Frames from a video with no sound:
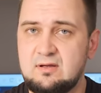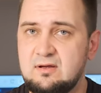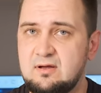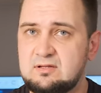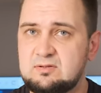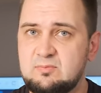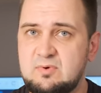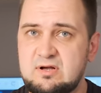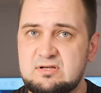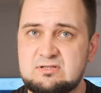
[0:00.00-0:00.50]

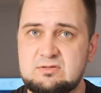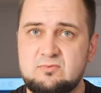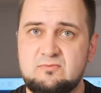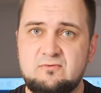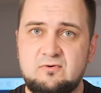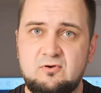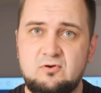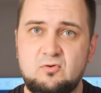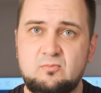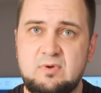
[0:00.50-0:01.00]
at maximum
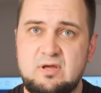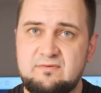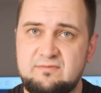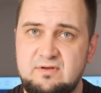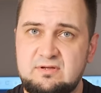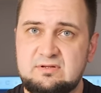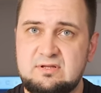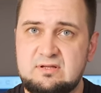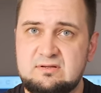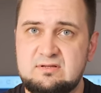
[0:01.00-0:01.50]
volume. I
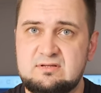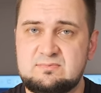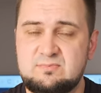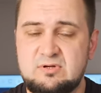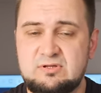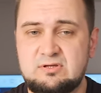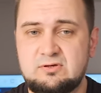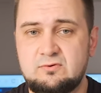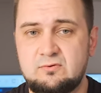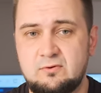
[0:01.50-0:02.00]
think that is
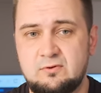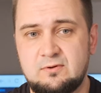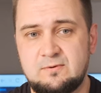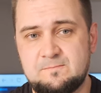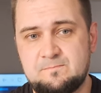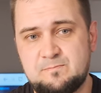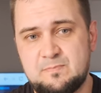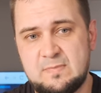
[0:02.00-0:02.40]
pretty cool.